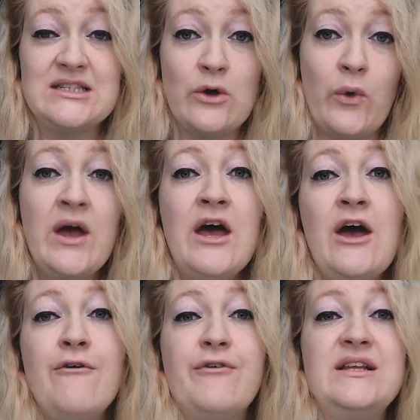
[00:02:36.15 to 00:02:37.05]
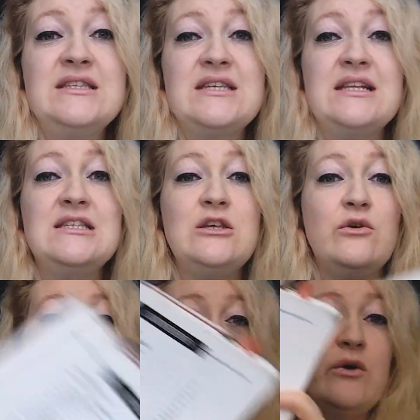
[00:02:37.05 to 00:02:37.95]
So, for instance,
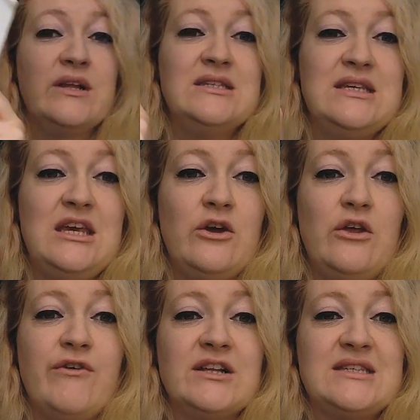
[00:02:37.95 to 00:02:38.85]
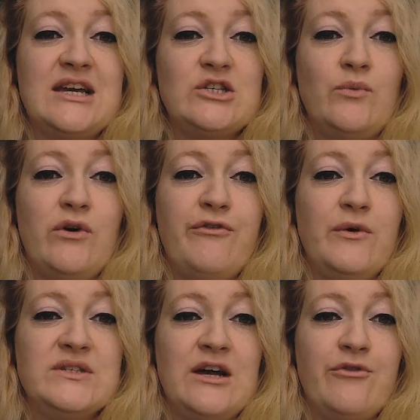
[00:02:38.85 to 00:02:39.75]
you can see here you've got section 1
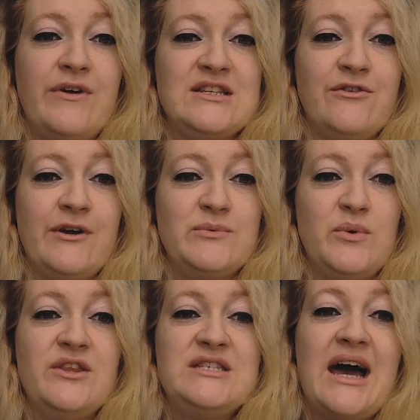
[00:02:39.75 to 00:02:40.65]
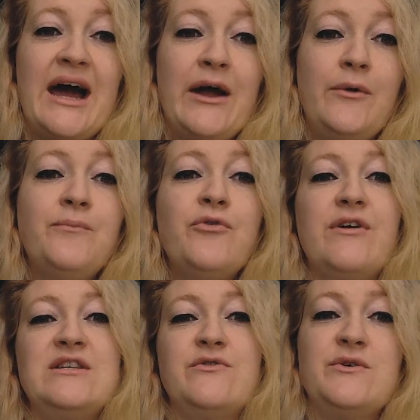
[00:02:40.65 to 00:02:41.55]
focusing on phrasal verbs with down,
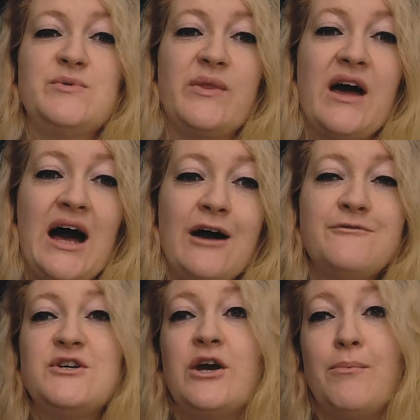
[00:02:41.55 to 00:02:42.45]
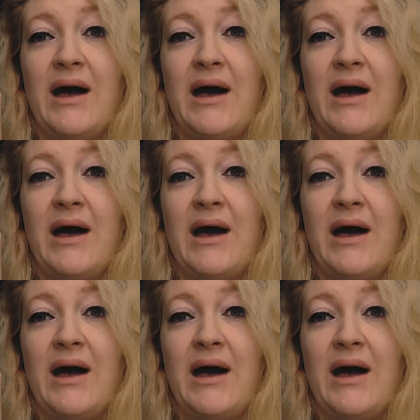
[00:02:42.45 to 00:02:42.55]
phrasal verbs with after,